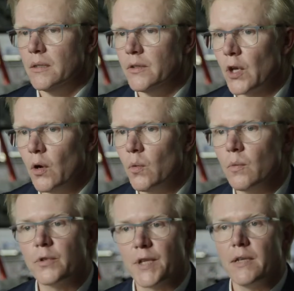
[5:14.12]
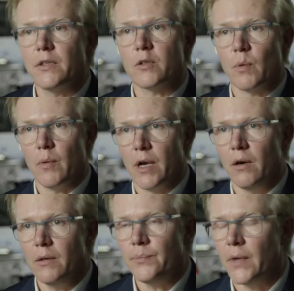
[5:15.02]
So, status where we
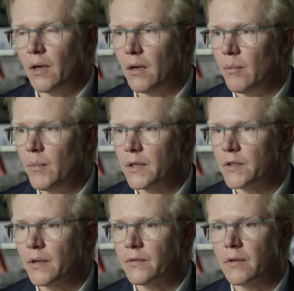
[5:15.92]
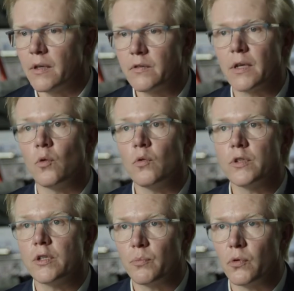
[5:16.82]
are is that the
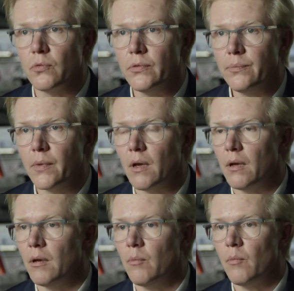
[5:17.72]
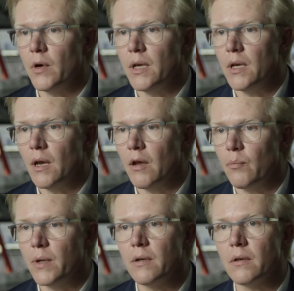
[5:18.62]
technology is proven. We
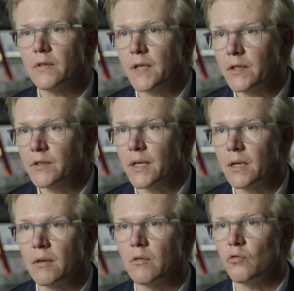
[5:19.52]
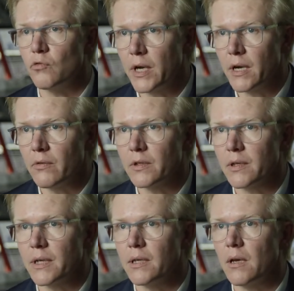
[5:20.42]
have been testing
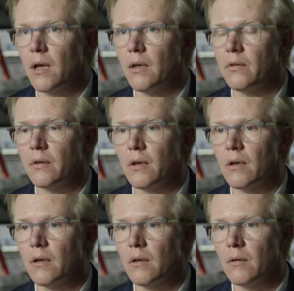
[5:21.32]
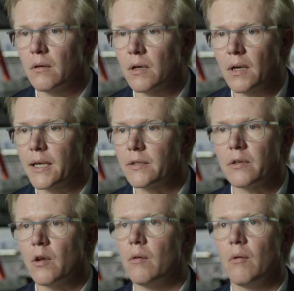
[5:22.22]
rigorously and
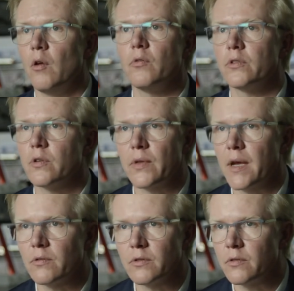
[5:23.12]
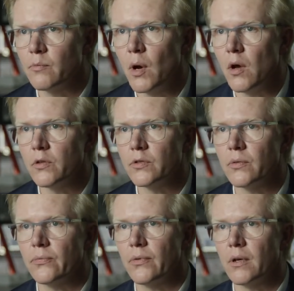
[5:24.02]
collected hundreds of thousands of miles of